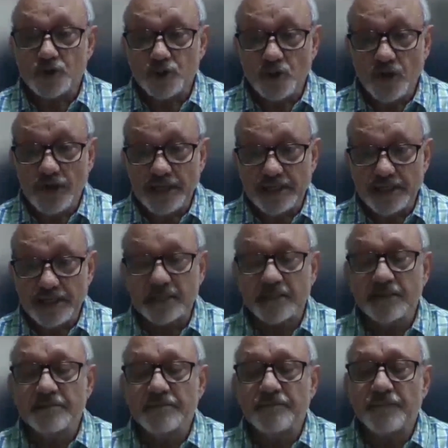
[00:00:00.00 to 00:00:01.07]
more so at
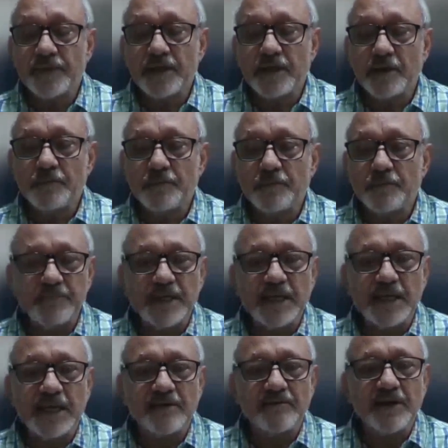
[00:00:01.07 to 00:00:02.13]

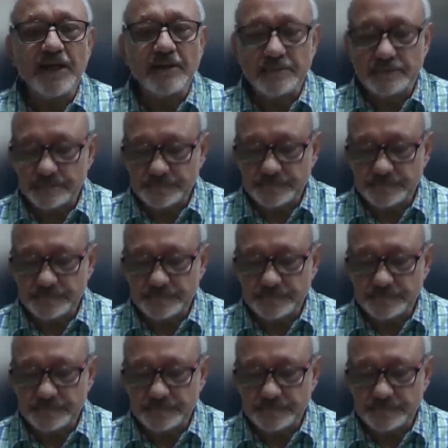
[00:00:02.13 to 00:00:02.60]
primary level.